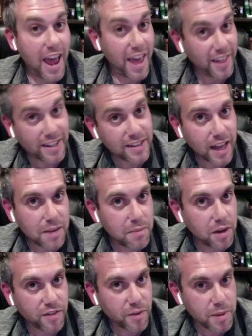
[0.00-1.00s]
And that's a lot of
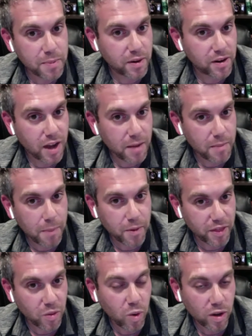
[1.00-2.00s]
money for people to come up with
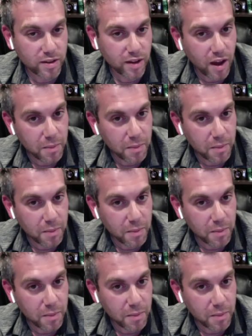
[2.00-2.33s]
at one time.